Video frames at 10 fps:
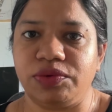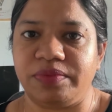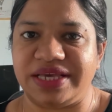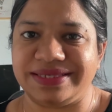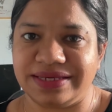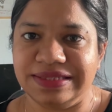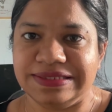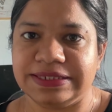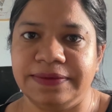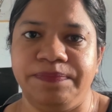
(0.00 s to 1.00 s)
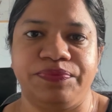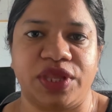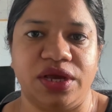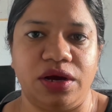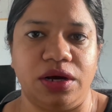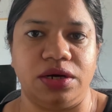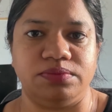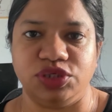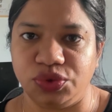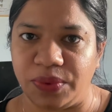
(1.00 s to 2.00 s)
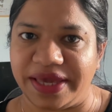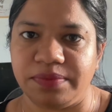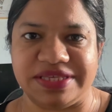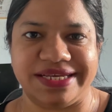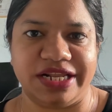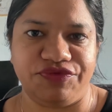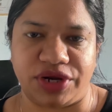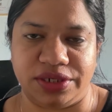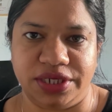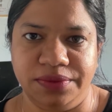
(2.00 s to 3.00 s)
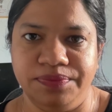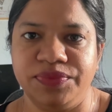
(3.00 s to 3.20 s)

my skills, UI, basically front end.